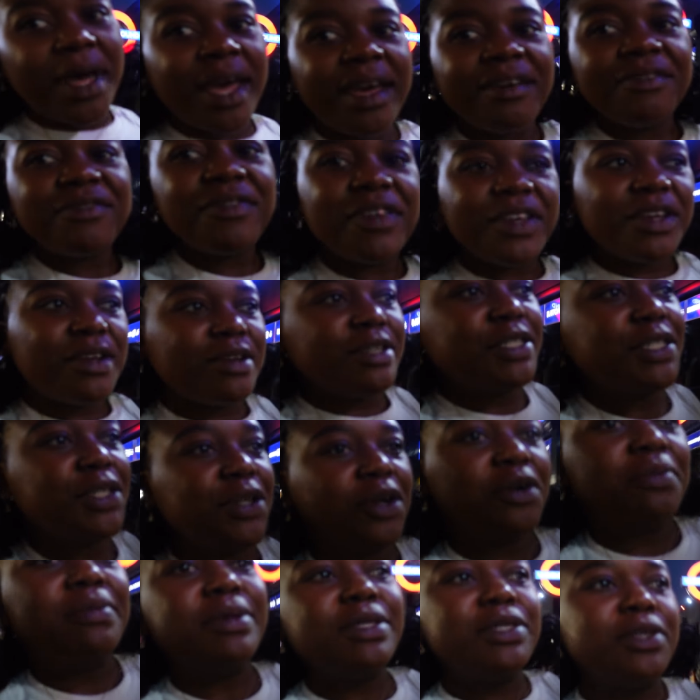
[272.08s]
heavy because she
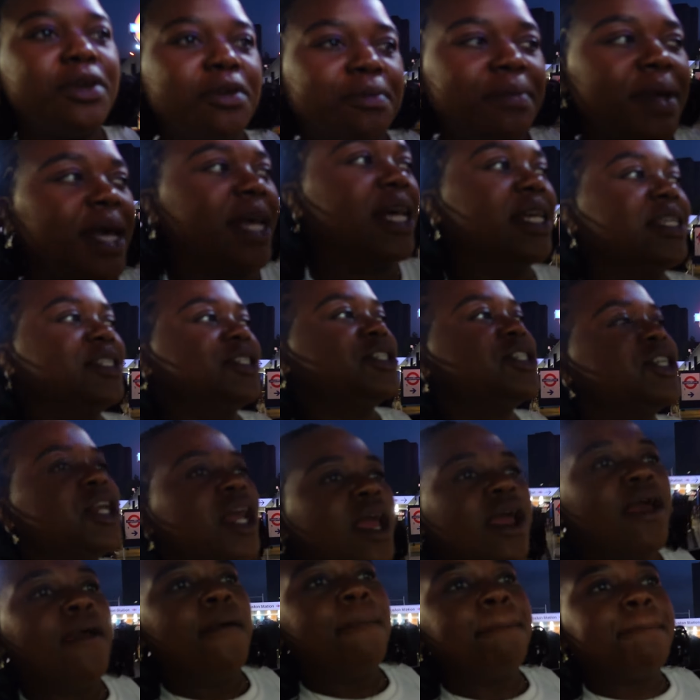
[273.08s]
got me so much,
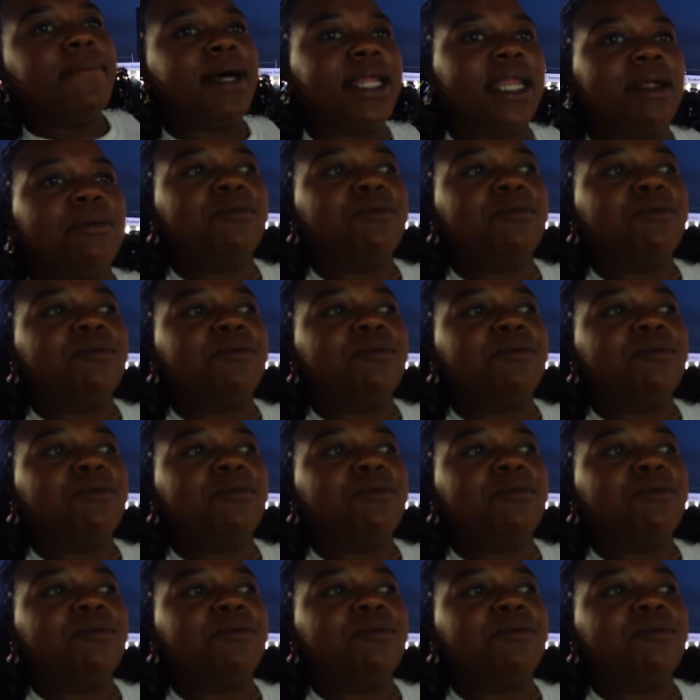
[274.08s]
but